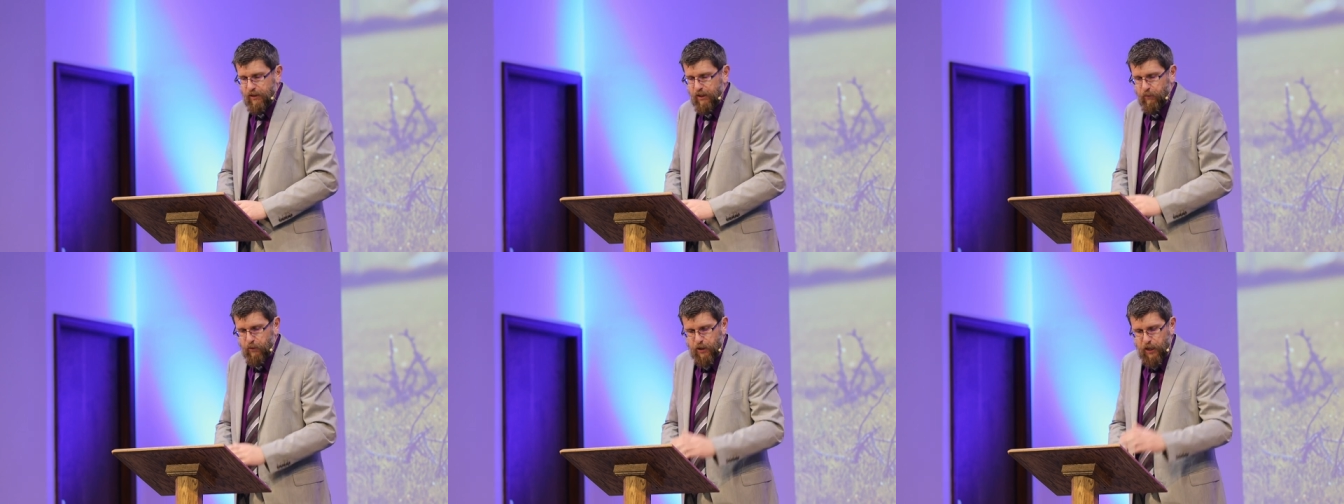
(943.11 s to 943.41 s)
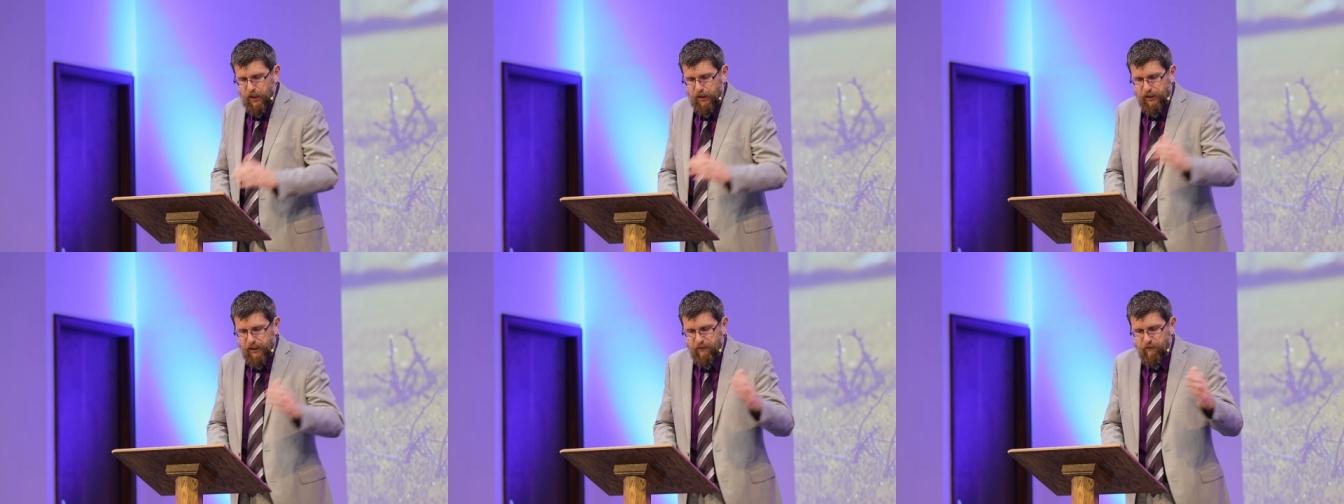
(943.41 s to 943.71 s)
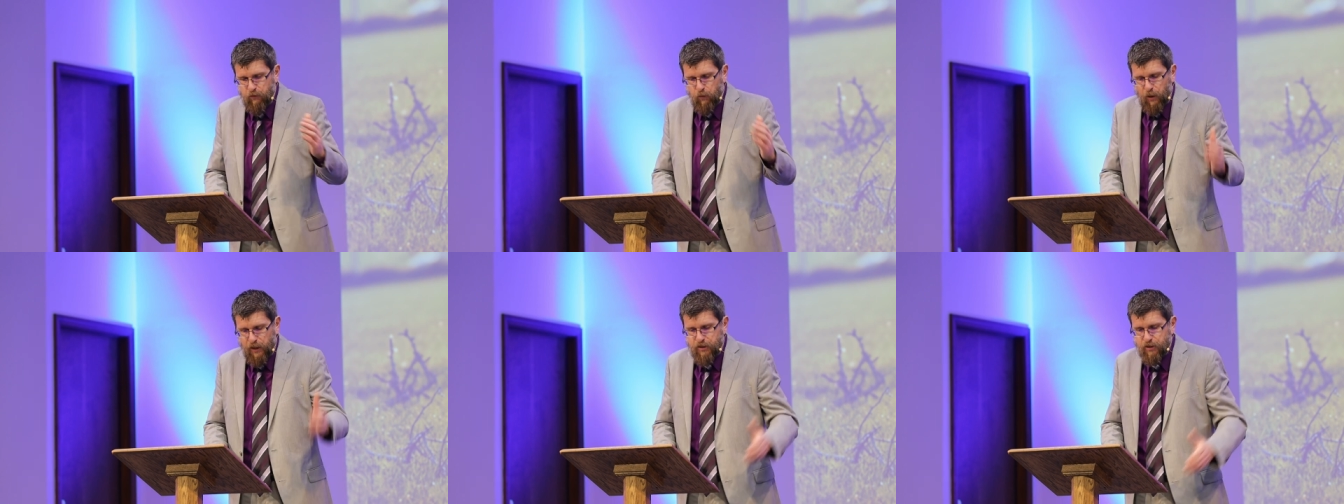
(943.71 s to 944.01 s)
They will not
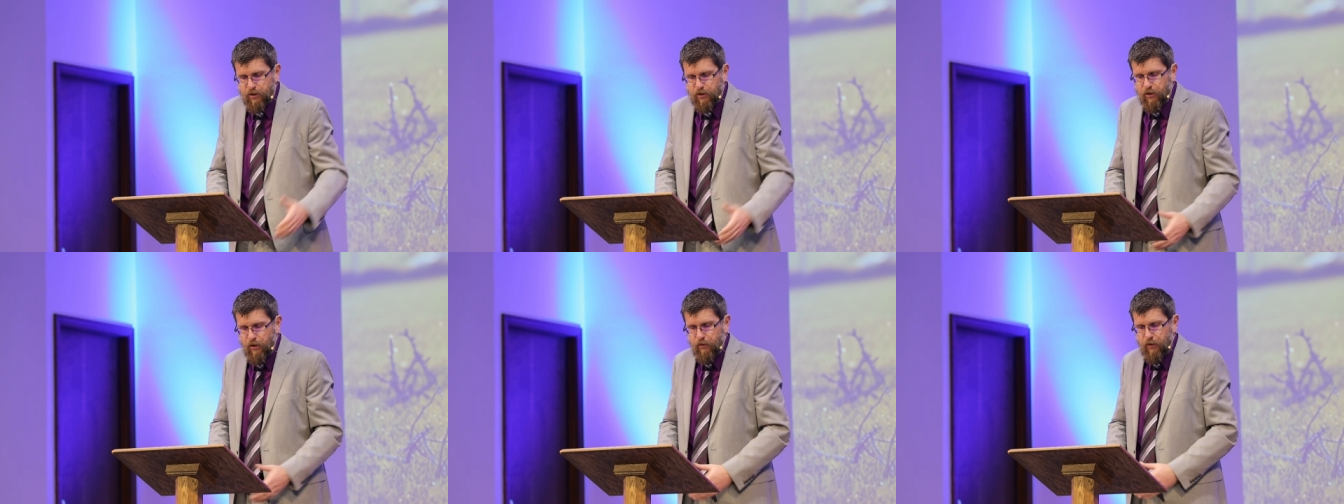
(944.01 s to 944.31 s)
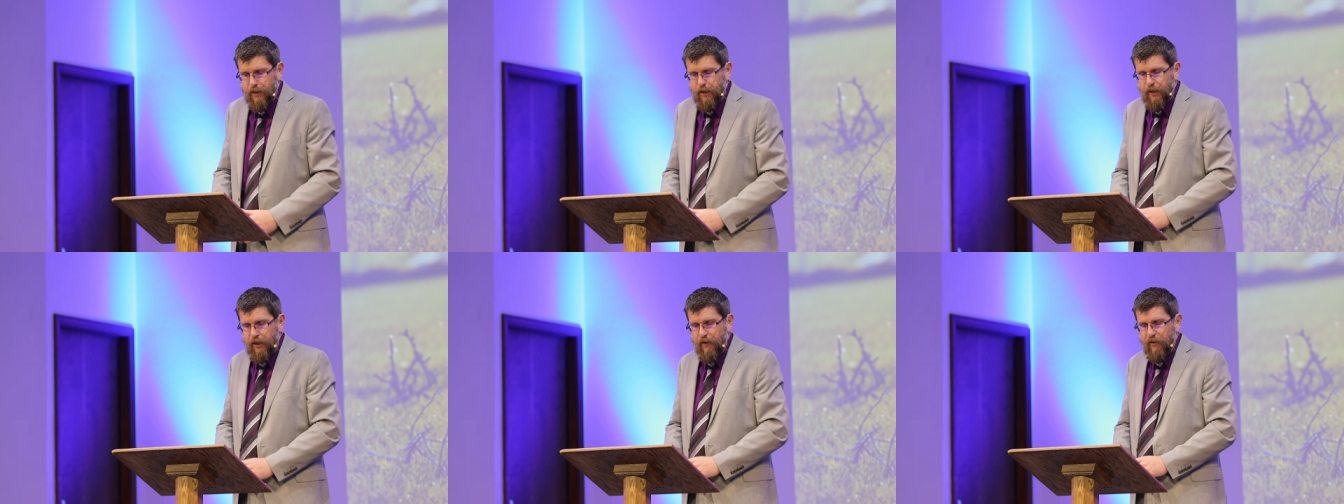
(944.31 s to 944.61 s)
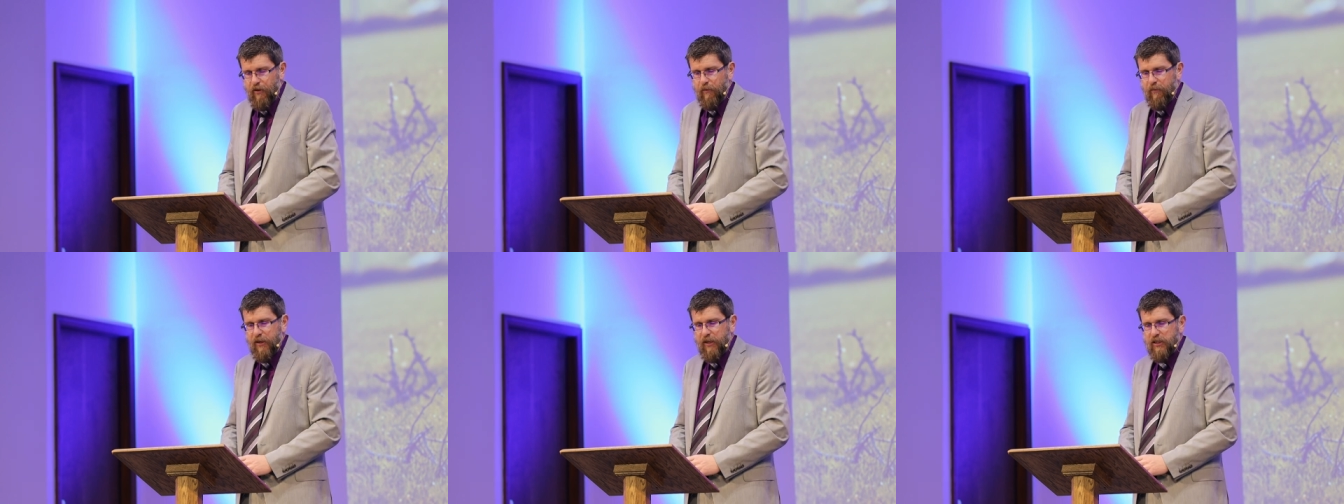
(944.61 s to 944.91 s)
leave one stone on
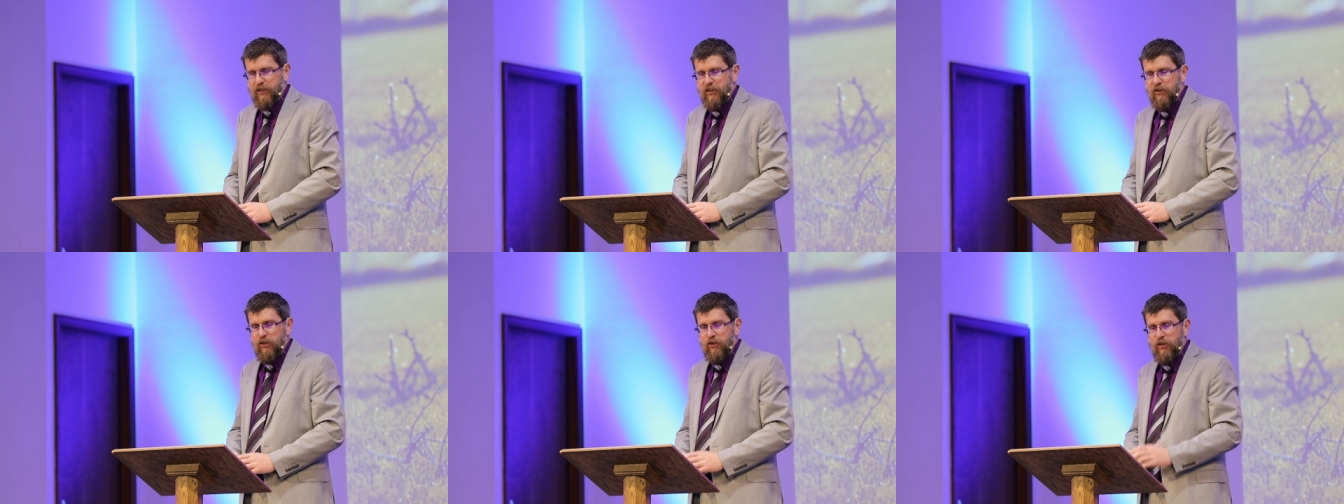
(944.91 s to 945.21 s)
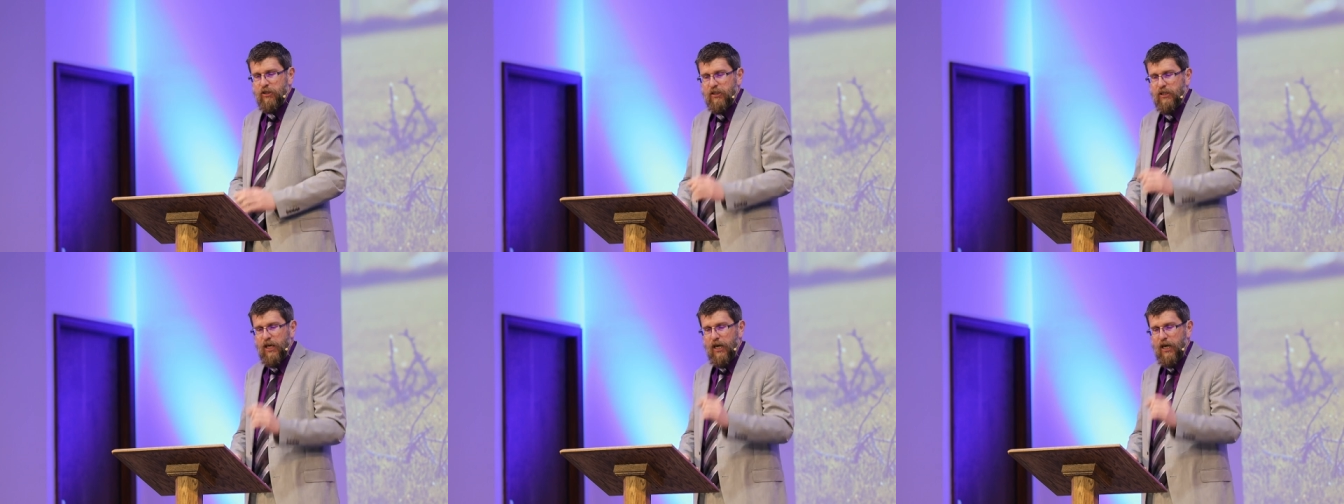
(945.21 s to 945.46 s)
another because you did